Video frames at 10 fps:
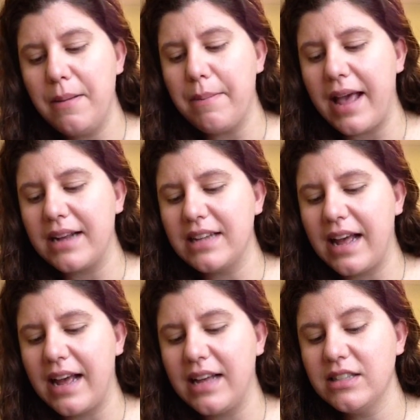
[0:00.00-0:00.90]
Max
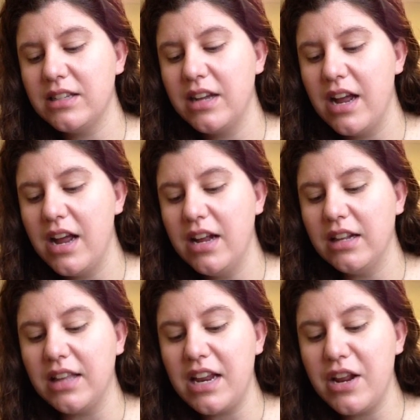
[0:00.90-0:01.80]
asked,
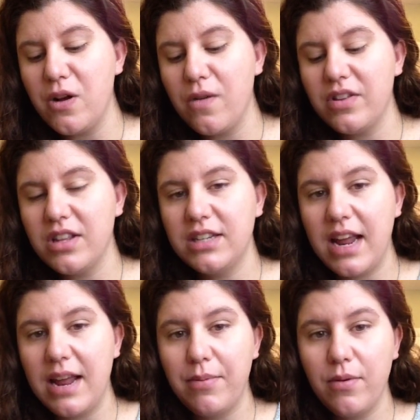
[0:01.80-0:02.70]
leaning over the
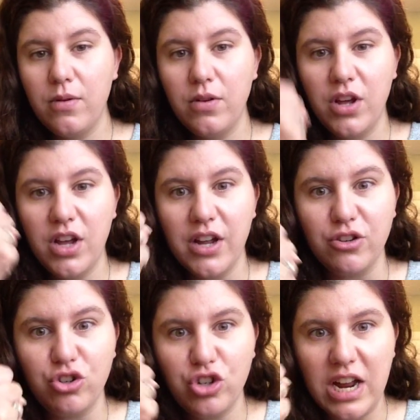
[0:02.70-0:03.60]
table
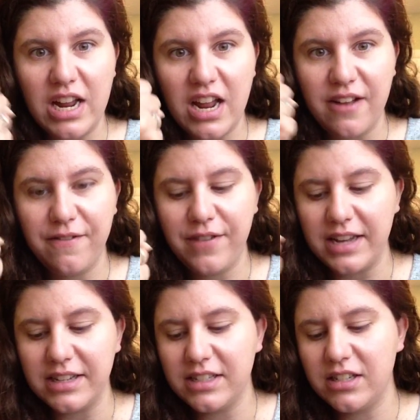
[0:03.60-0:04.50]
and shaking a
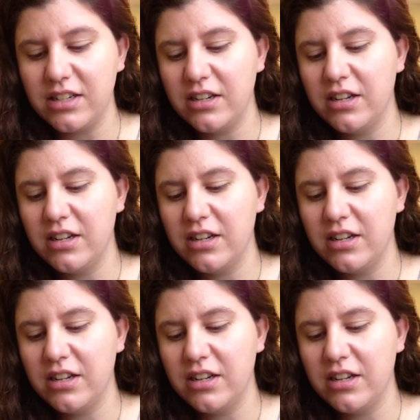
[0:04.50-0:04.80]
fist.